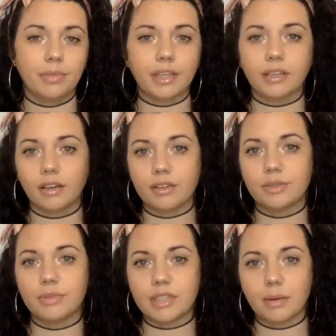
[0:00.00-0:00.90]
but it can
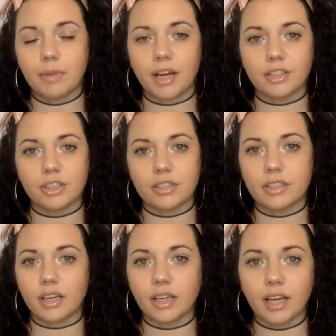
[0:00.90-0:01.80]
also be subconscious,
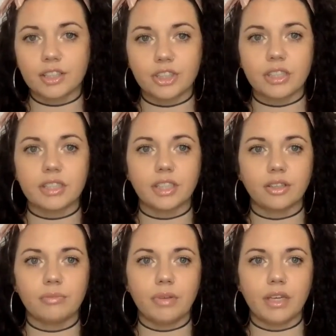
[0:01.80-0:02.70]
unconscious. It
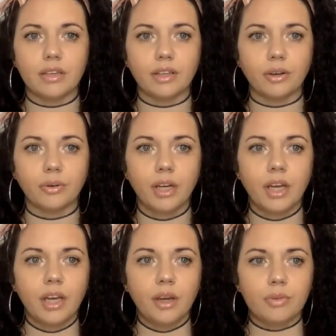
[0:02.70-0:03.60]
could be,
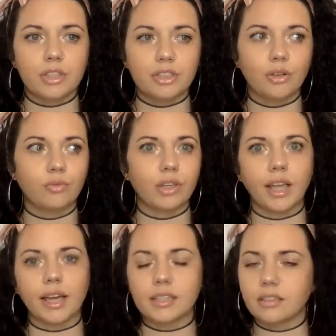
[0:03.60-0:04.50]
we just don't
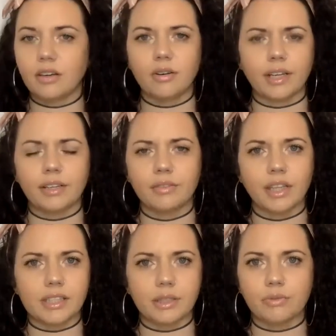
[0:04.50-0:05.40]
realize, oh, I didn't
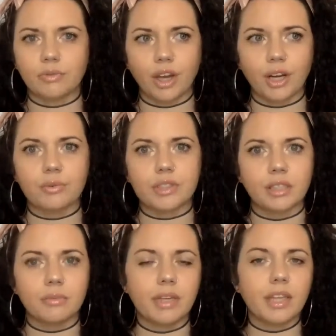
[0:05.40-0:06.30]
realize I thought it was
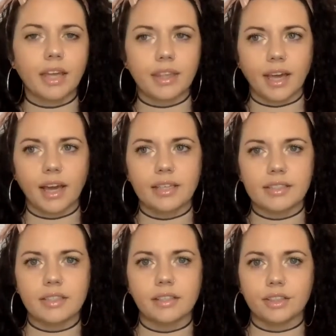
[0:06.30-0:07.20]
going to be like that
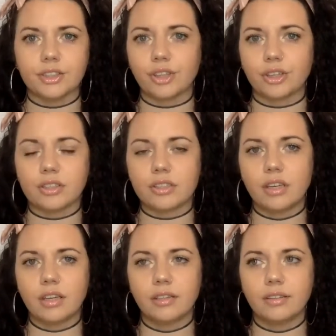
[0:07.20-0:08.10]
until it starts
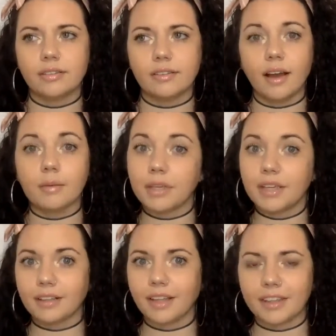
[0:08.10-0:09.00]
not
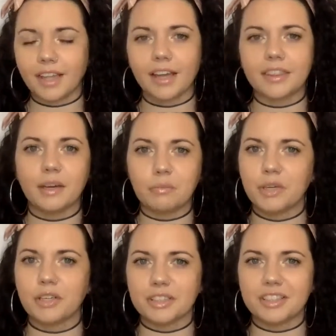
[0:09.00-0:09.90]
being like that. And that
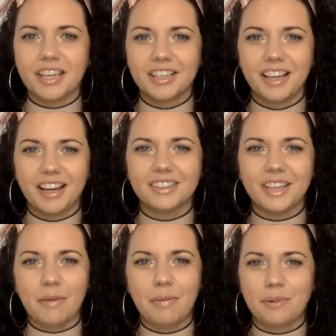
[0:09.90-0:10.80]
mirror is held
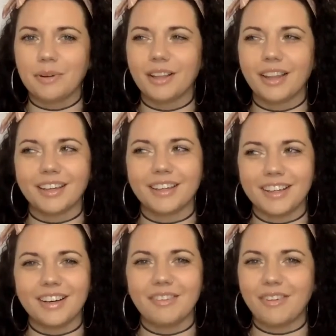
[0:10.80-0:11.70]
up and we're like,
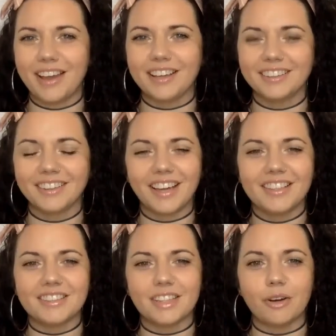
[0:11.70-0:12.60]
oh, wait, okay.
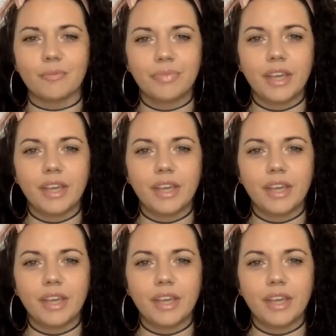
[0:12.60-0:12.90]
So